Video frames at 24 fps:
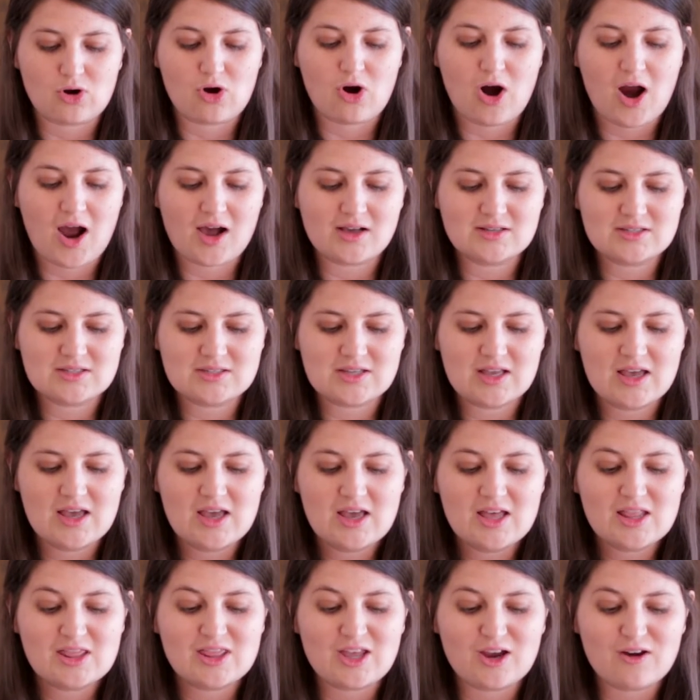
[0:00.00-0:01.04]
cross,
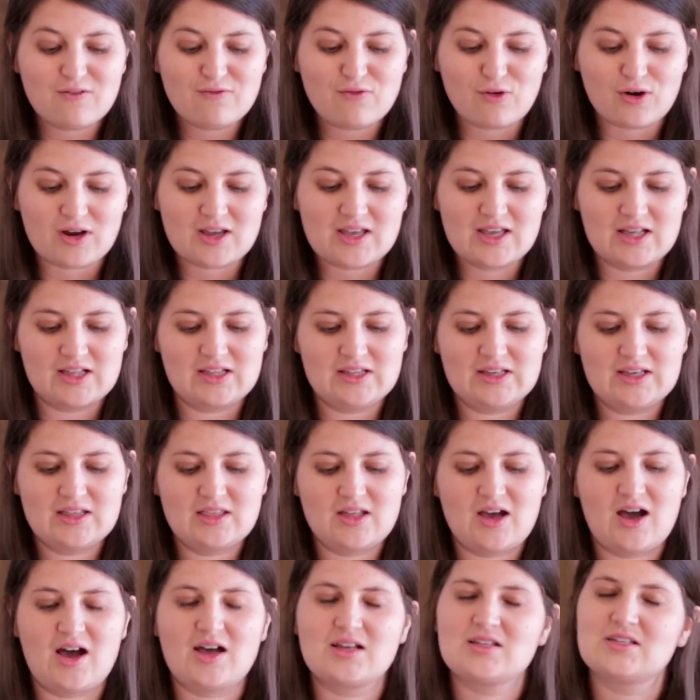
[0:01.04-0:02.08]
therefore killing
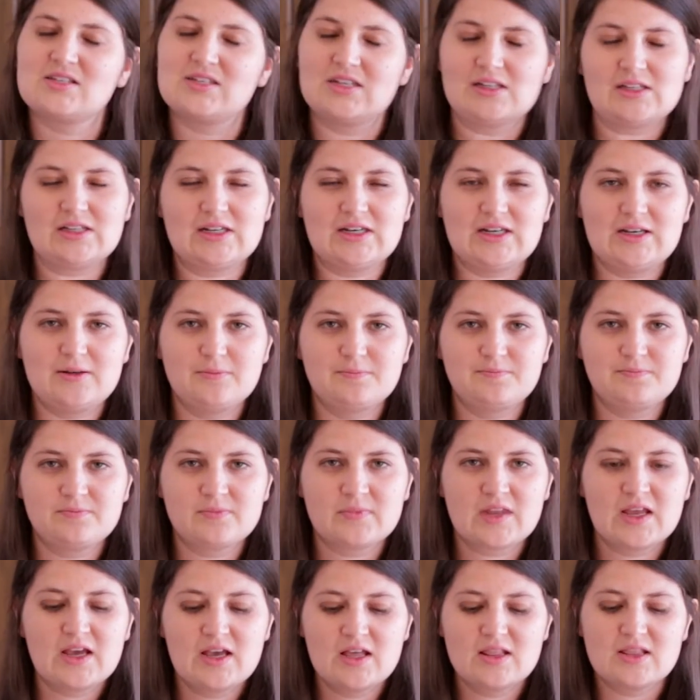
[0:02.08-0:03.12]
the hostility.
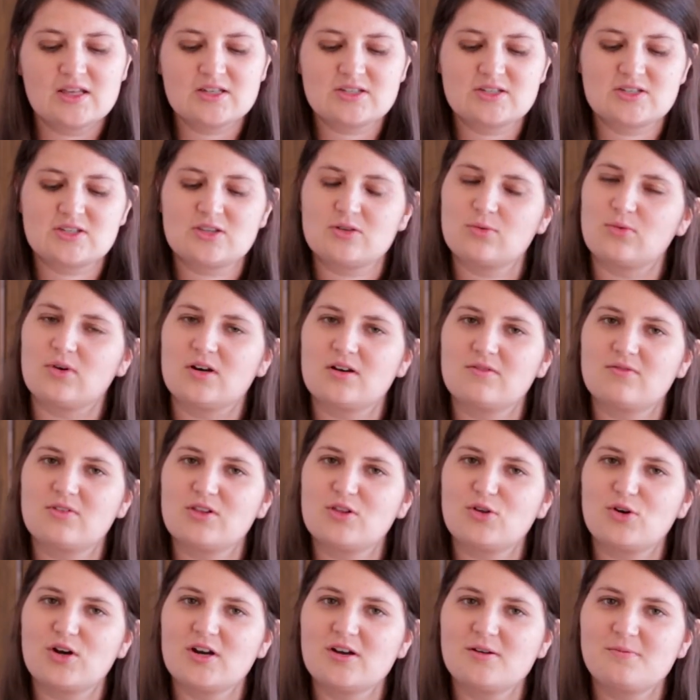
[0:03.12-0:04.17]
This is the word of the
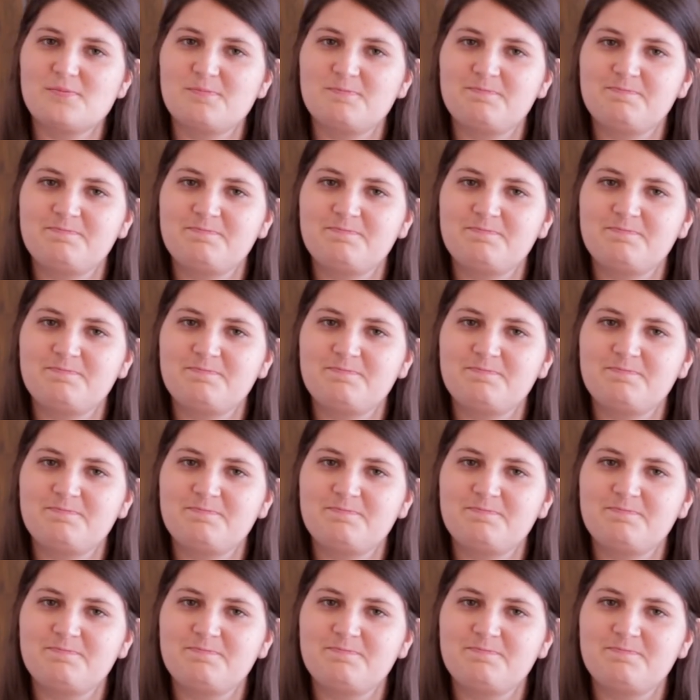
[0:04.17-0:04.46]
Lord.